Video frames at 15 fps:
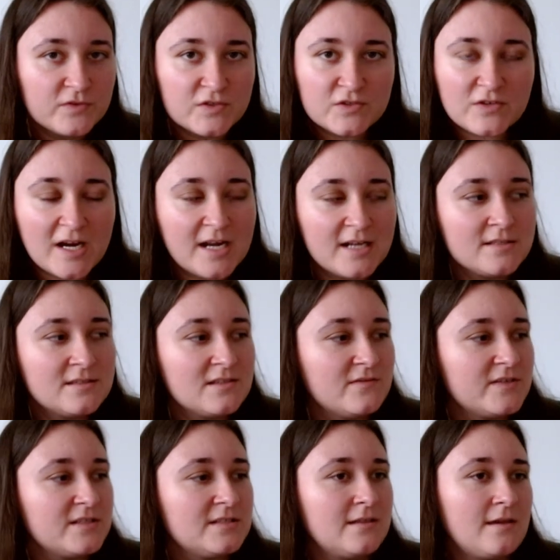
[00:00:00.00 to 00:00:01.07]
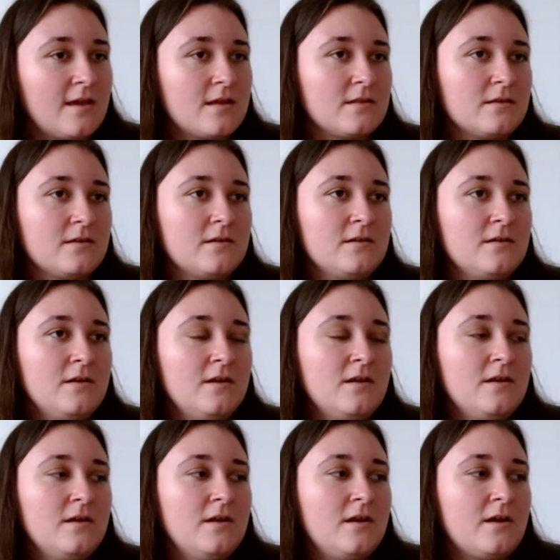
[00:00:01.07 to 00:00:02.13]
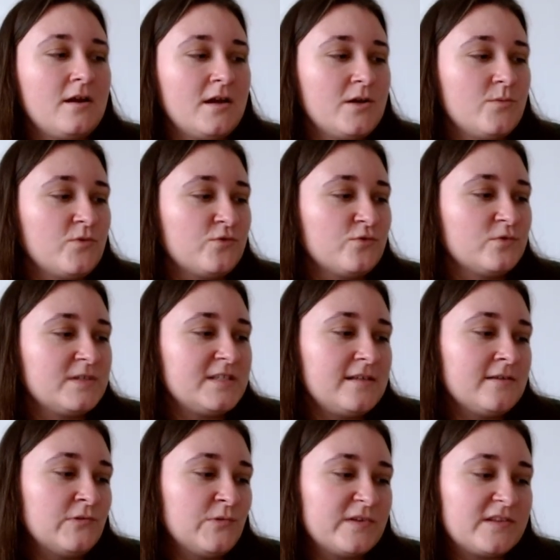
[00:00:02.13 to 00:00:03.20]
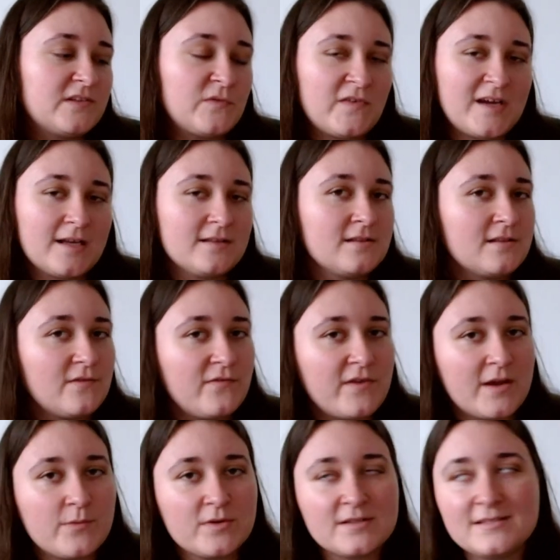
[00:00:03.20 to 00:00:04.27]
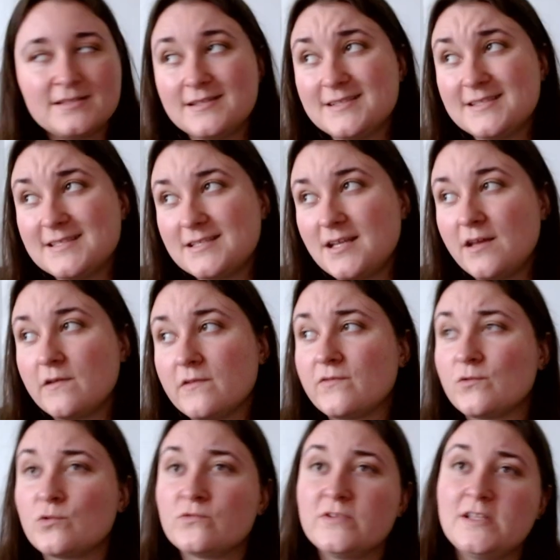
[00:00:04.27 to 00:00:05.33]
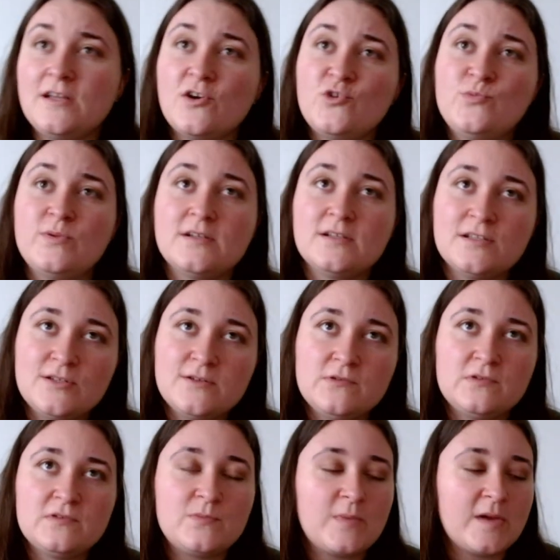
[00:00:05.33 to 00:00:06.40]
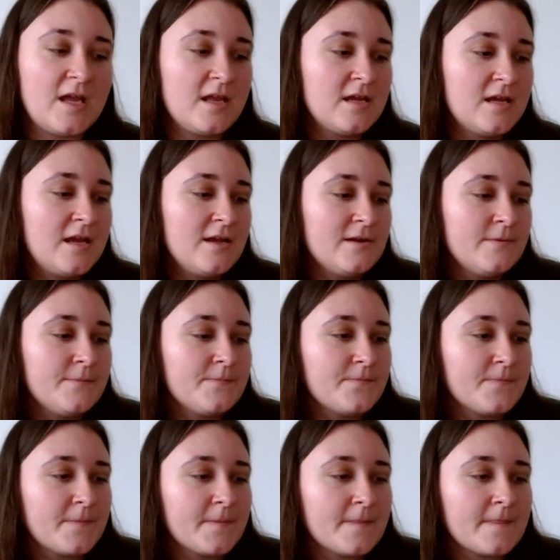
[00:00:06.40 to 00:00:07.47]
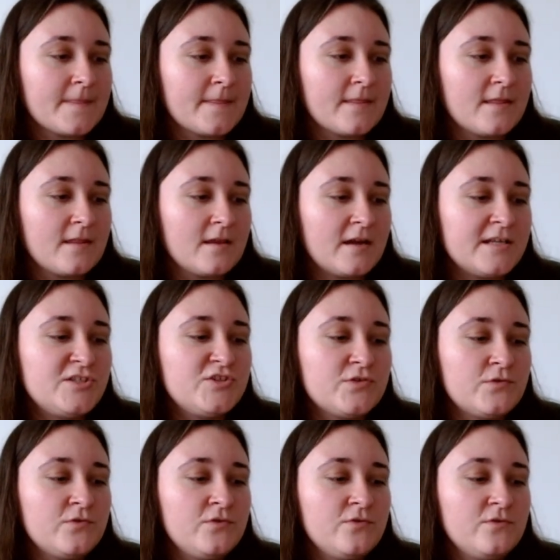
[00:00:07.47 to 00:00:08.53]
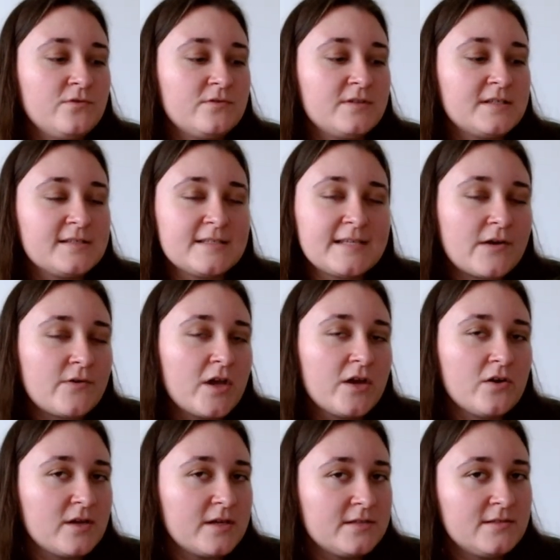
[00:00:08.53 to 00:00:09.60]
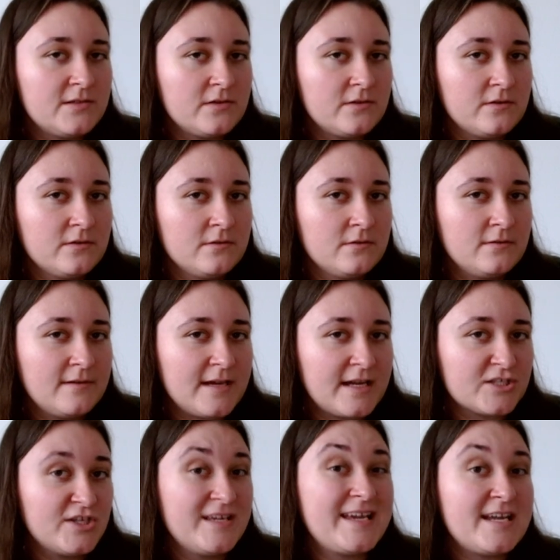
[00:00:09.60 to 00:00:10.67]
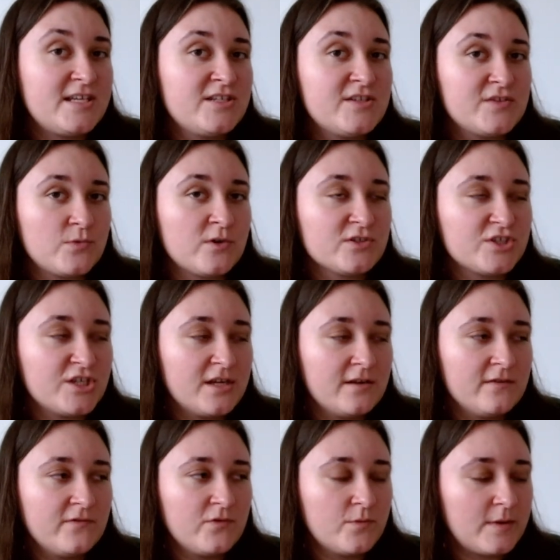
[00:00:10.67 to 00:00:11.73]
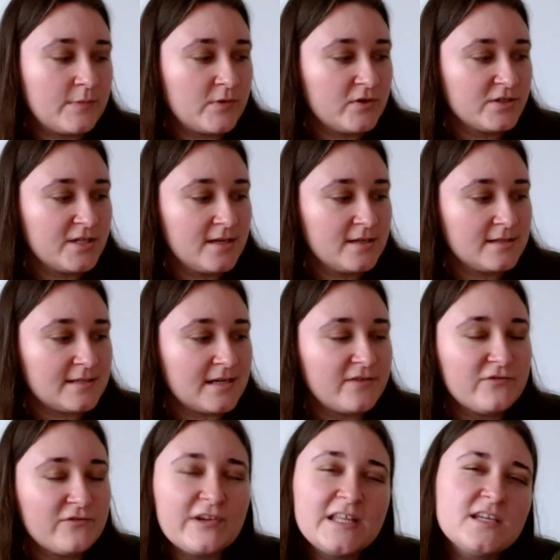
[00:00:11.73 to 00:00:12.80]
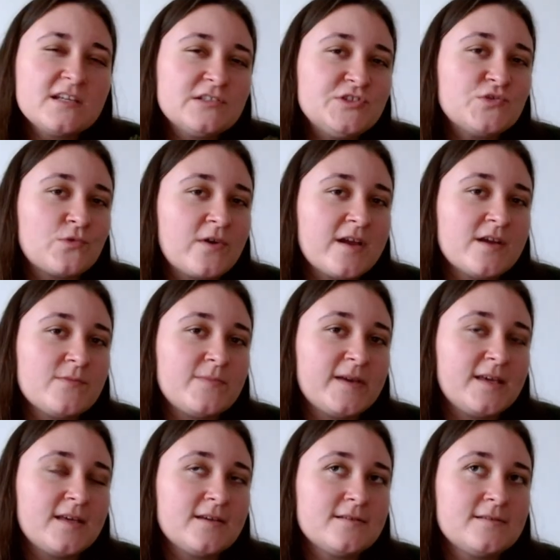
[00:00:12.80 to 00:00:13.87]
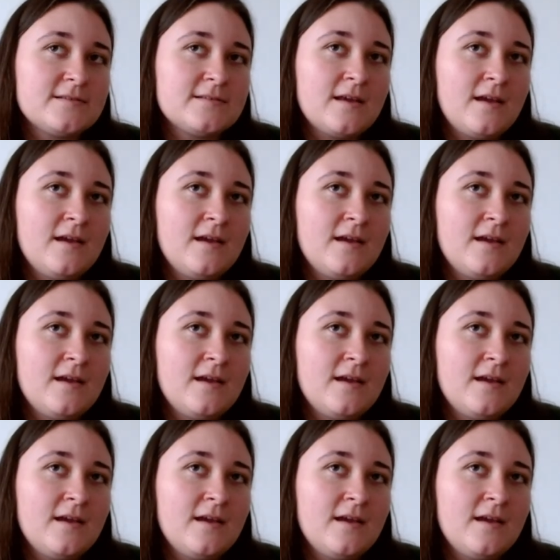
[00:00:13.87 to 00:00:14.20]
strands of it together, or deal with the fact that the fabric is then stiff or really open and loose. But this is how I got into actually gauge swatching for my projects. I really enjoy it because